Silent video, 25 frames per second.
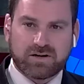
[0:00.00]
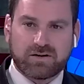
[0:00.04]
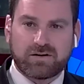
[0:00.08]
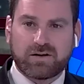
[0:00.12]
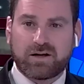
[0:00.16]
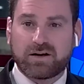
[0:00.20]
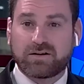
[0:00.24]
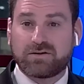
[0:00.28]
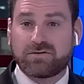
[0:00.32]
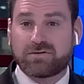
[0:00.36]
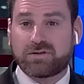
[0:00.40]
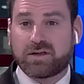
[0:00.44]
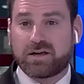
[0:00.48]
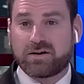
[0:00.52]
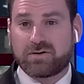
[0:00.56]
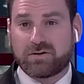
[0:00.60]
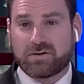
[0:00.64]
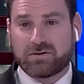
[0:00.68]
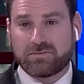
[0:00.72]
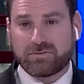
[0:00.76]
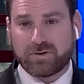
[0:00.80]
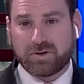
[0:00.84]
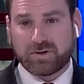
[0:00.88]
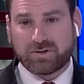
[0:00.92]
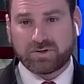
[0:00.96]
and I'd like to thank all
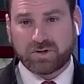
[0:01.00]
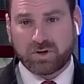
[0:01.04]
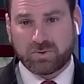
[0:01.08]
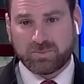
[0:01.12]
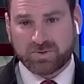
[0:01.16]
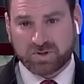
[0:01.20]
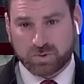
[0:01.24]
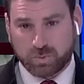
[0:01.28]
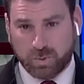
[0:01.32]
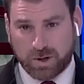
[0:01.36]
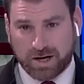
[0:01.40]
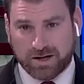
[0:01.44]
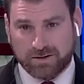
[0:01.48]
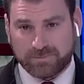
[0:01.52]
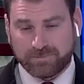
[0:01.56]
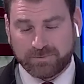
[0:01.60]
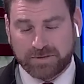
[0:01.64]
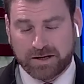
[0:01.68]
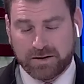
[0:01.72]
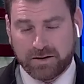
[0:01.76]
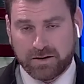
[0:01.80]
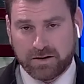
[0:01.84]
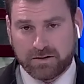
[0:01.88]
of you at home as well.